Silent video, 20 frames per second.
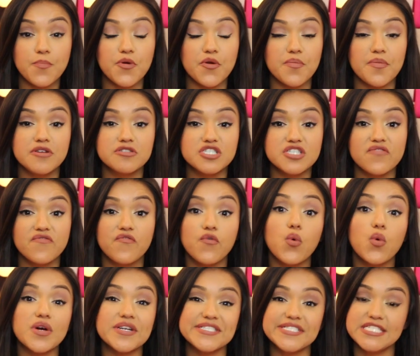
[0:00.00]
a promotion
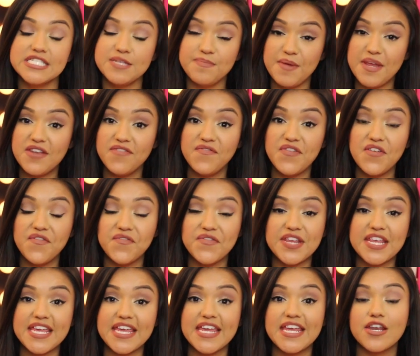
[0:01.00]
for spend
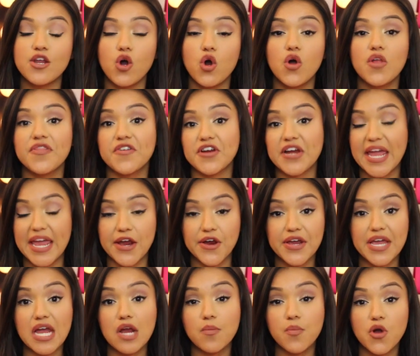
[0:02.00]
15 on their
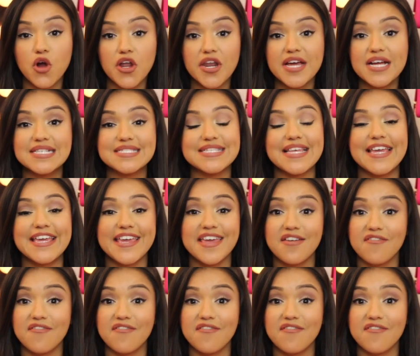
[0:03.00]
hair care products and